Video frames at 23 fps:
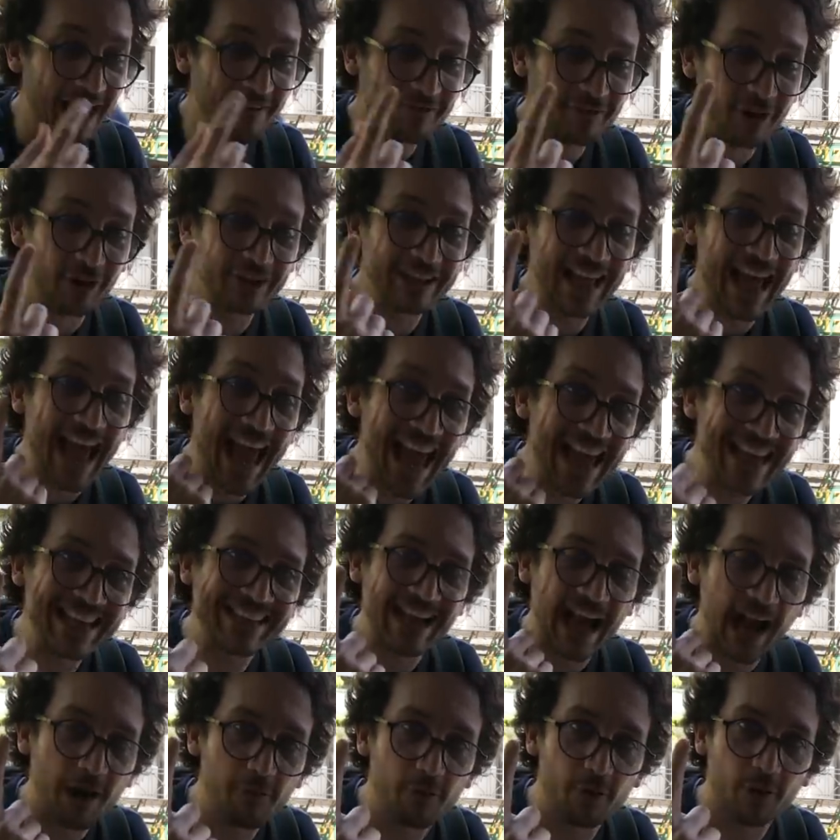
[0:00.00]
I've got eight
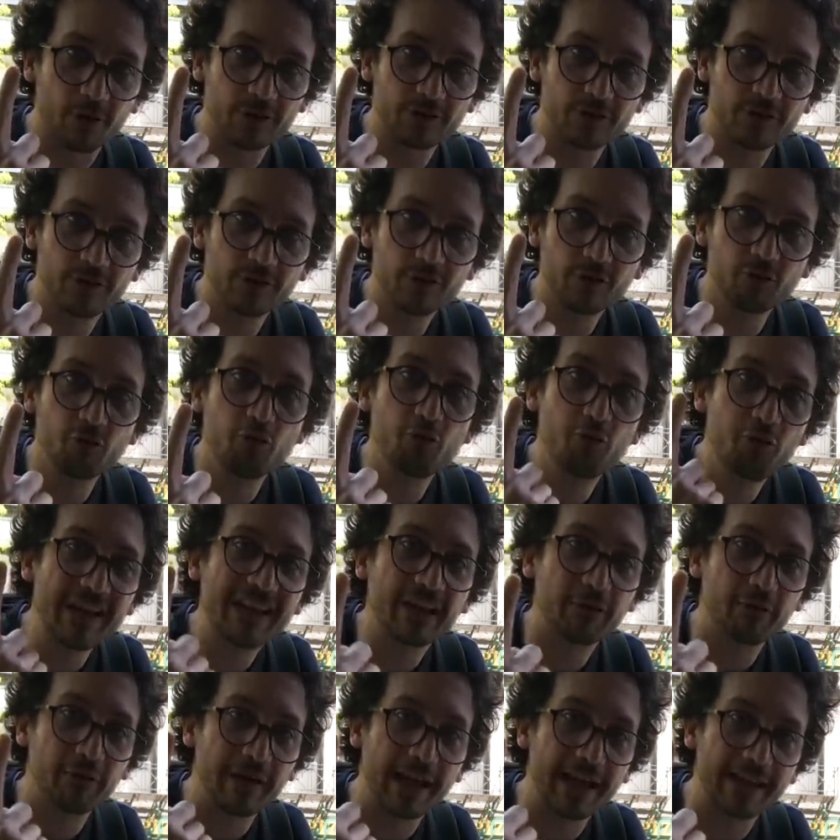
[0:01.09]
hours to
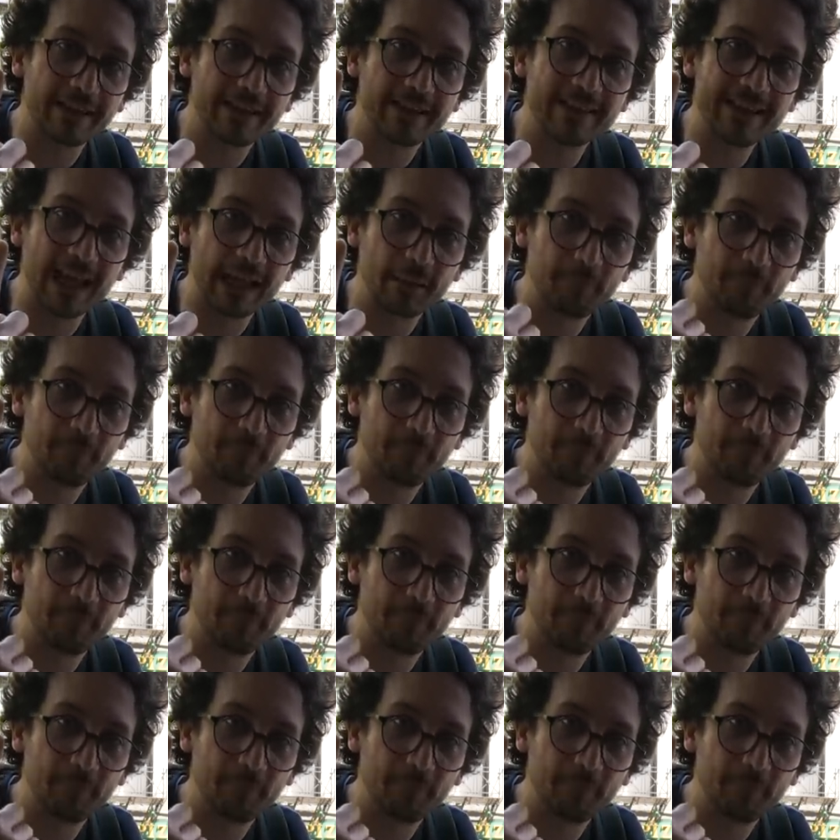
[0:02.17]
recreate that